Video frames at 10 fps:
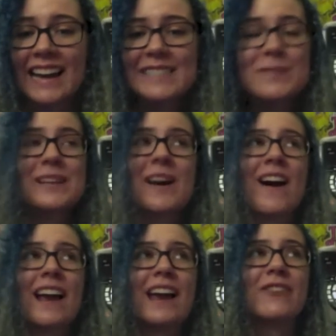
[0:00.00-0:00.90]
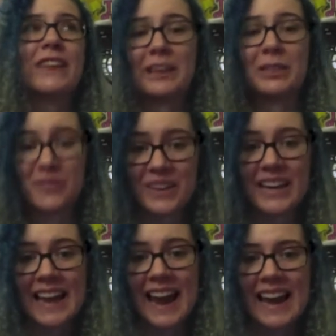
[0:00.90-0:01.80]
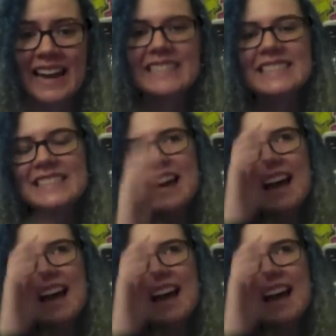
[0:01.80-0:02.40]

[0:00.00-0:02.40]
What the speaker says: because he was a Kage for, like, 3 days.